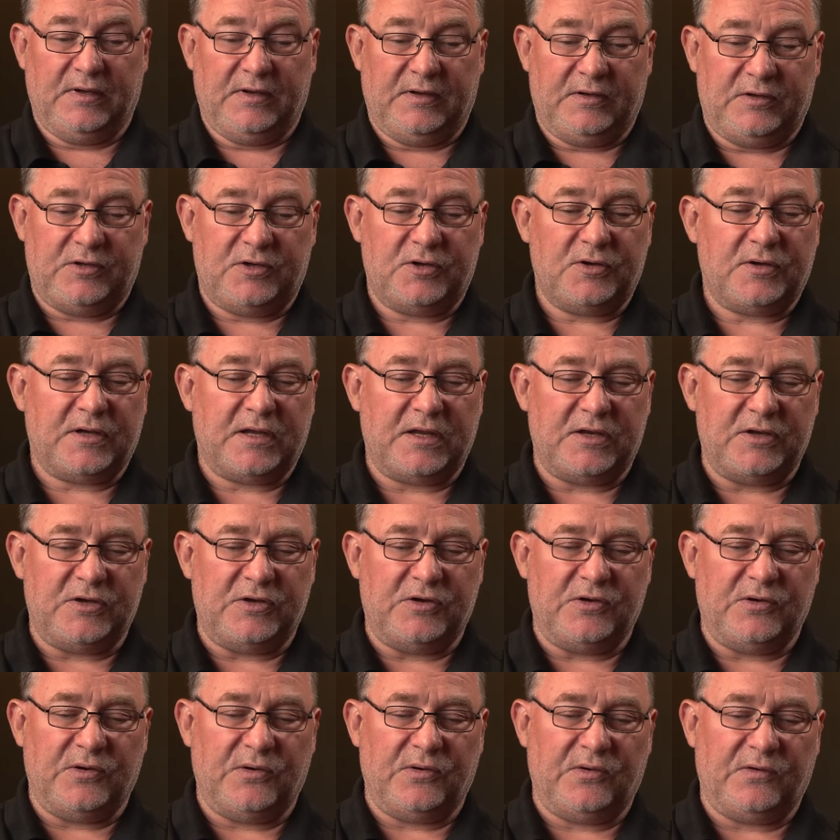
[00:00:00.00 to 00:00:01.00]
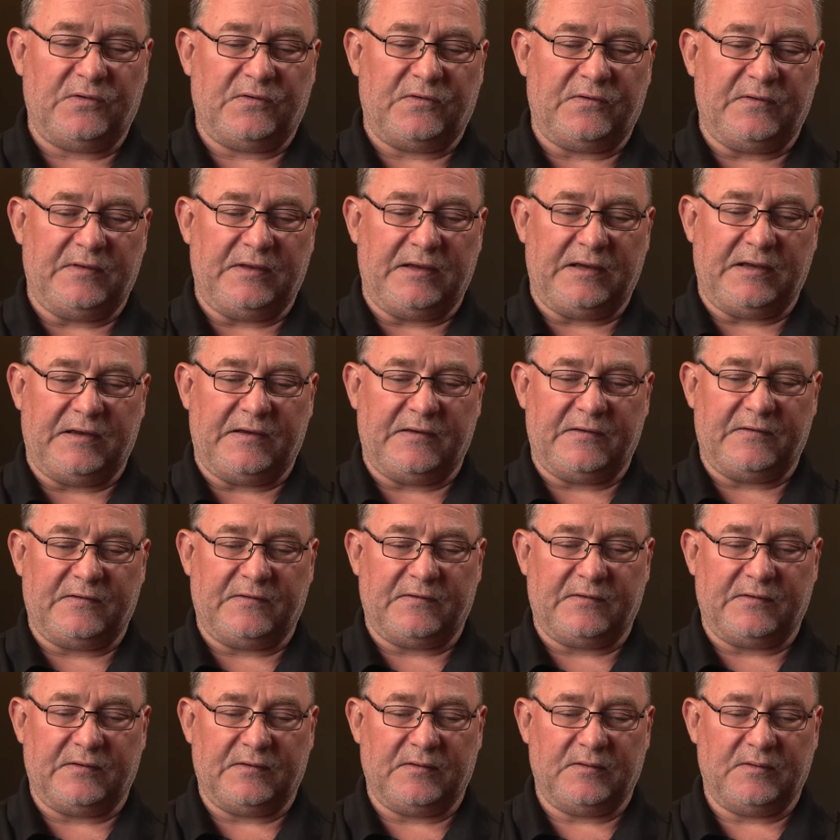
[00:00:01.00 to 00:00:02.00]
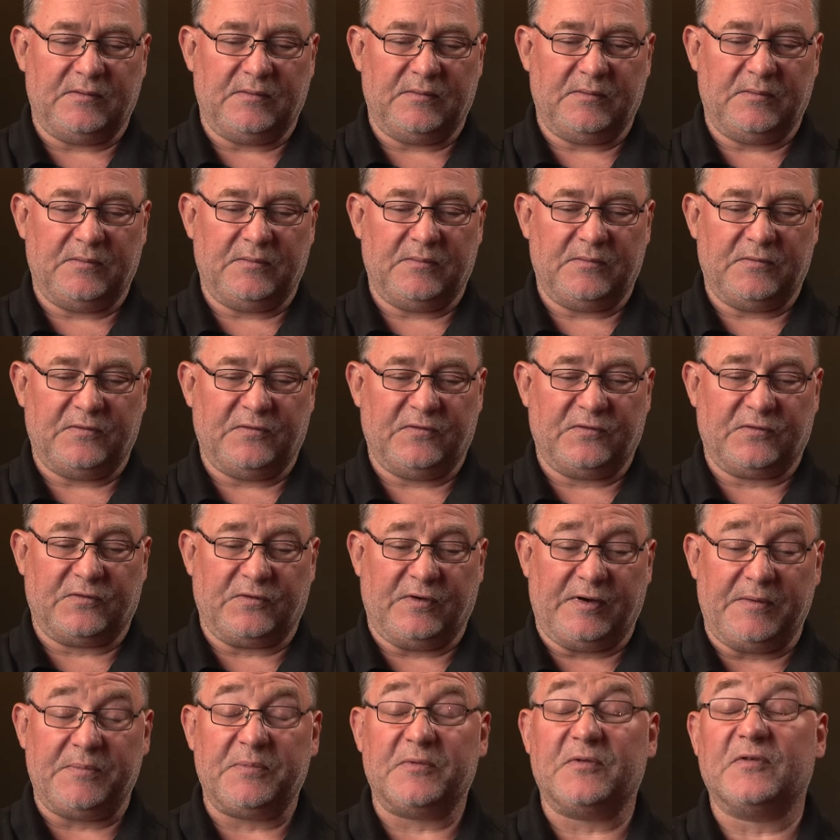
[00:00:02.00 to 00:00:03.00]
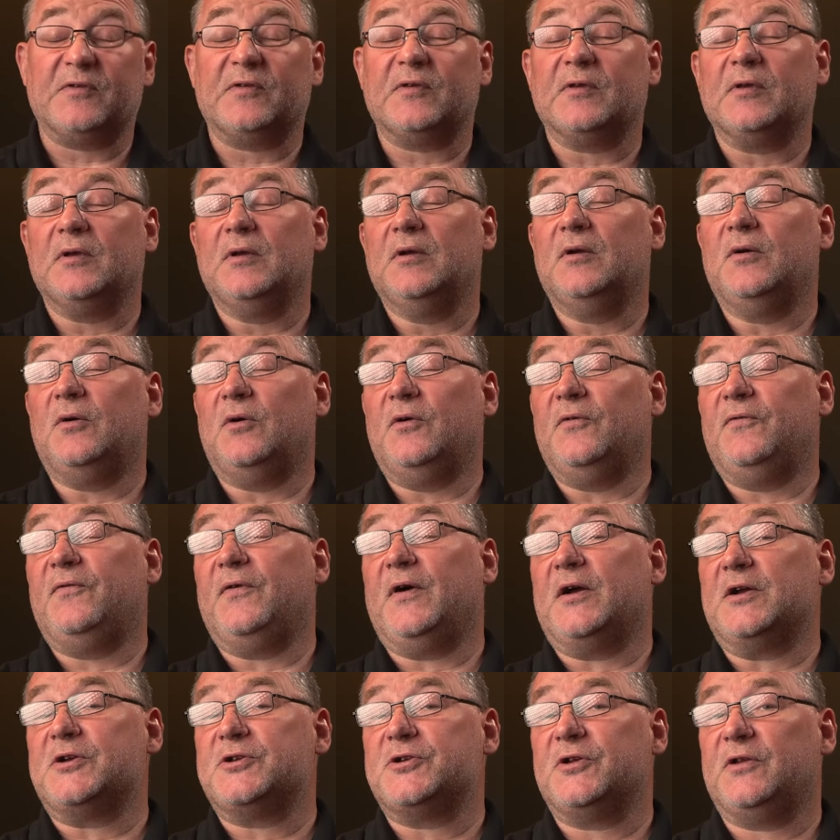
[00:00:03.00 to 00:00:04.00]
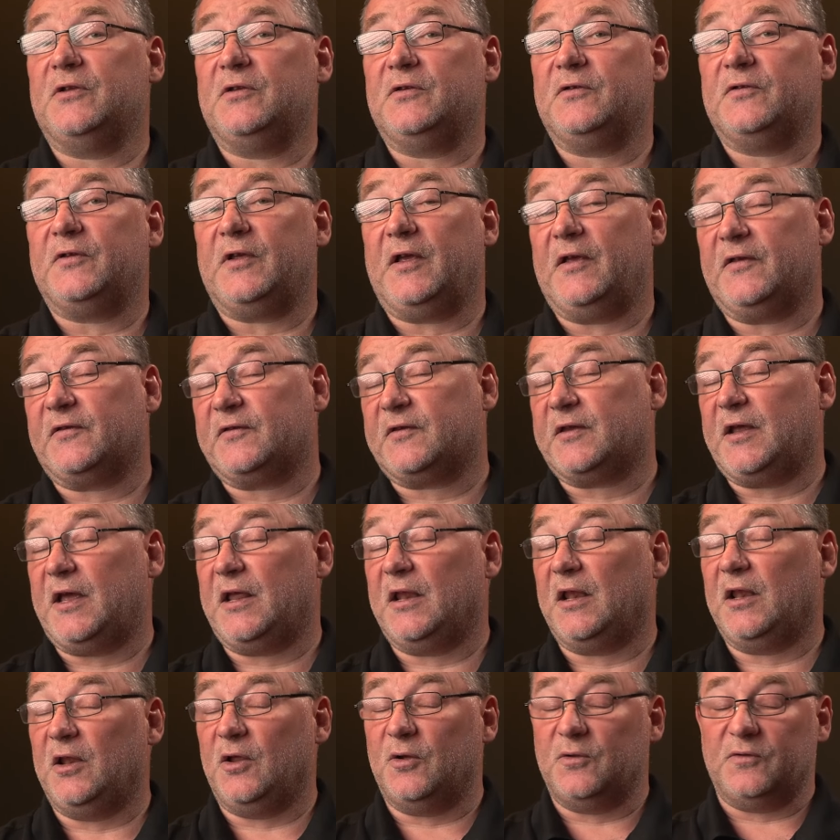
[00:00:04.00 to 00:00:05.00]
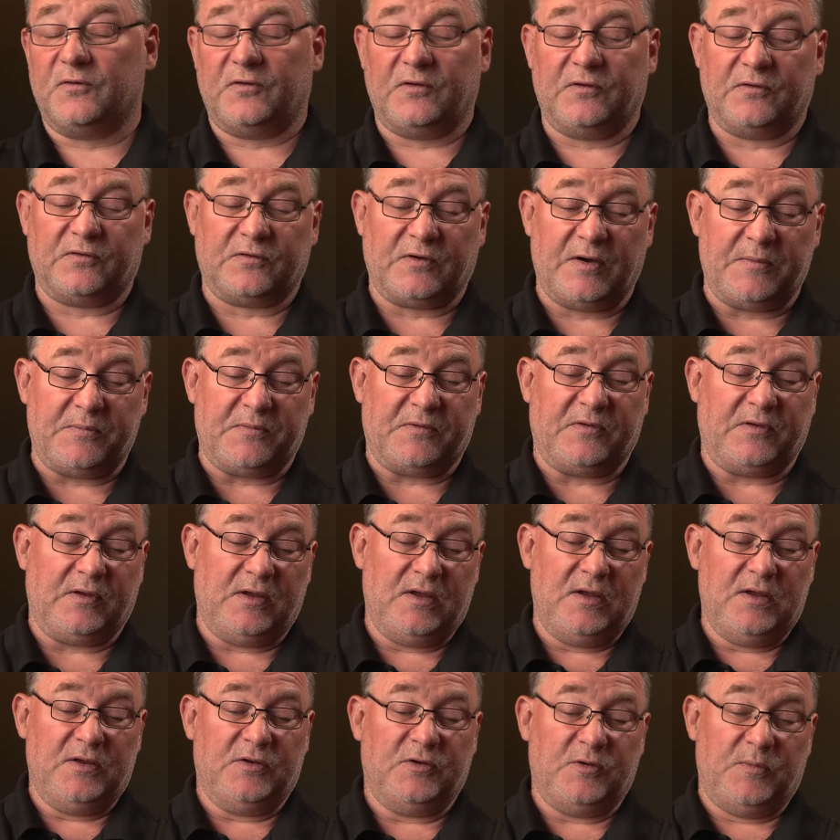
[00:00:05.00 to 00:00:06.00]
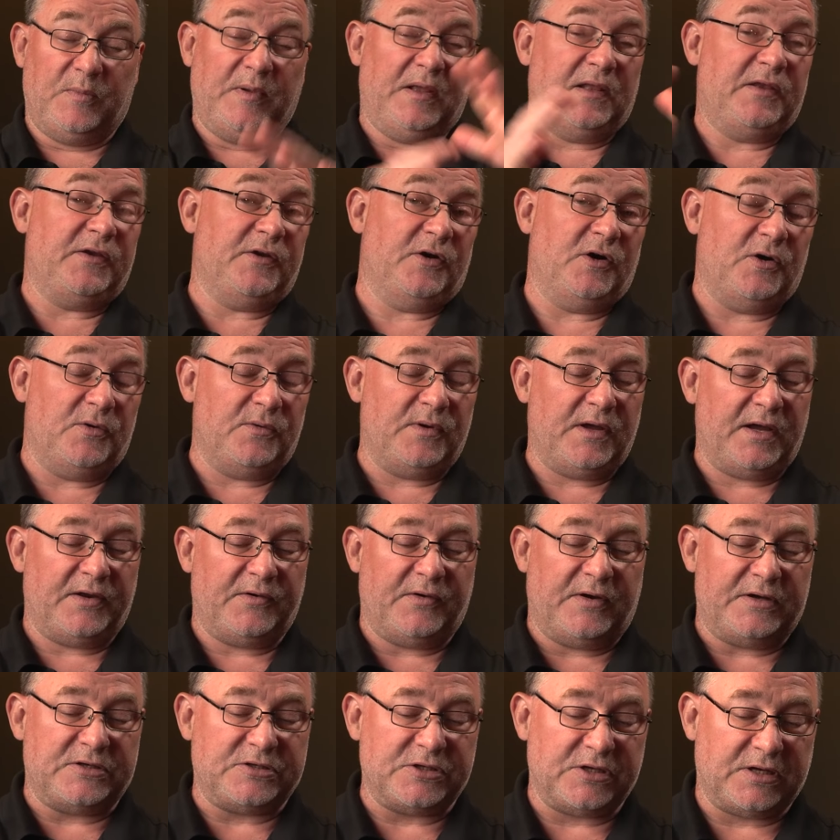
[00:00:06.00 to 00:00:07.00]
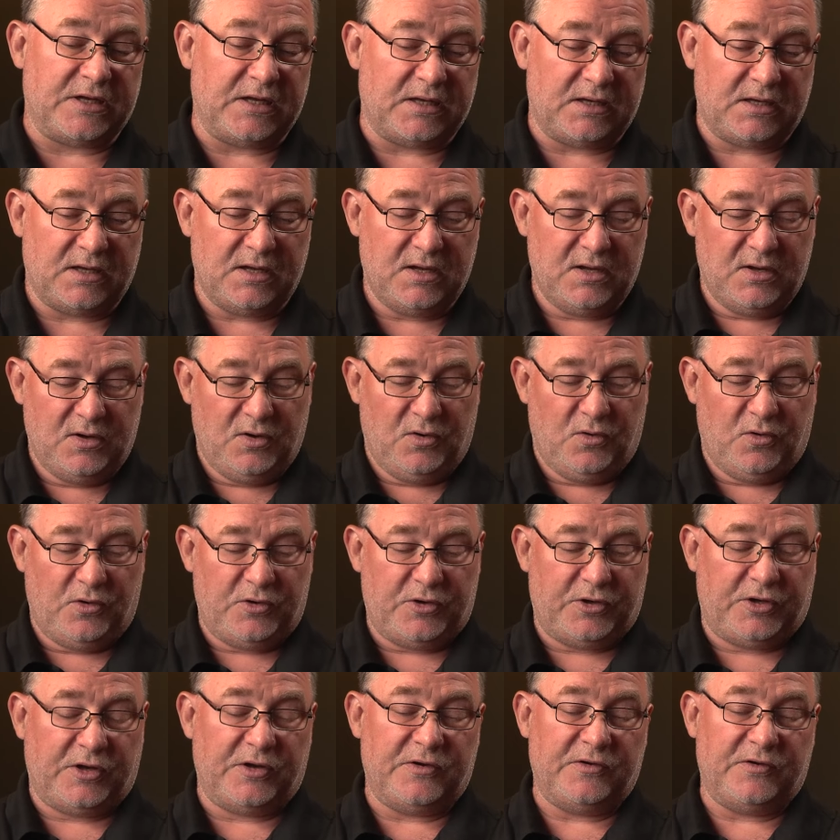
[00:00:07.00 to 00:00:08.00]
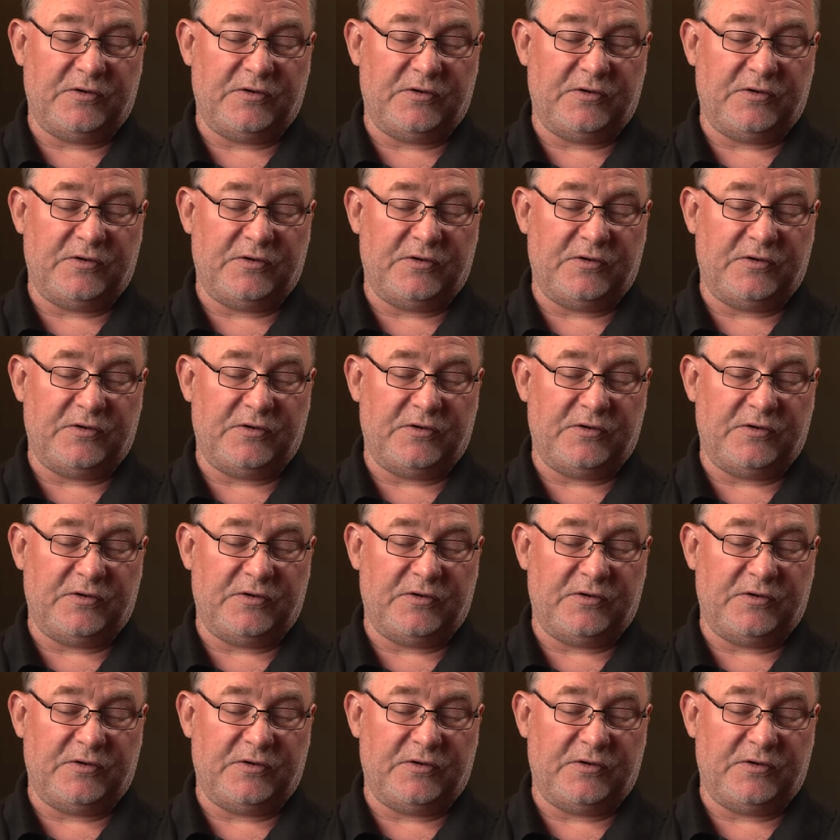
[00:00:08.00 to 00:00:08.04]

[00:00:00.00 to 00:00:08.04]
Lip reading: You can use these scripts or functions as standalone scripts to build your own hydration kit, or you can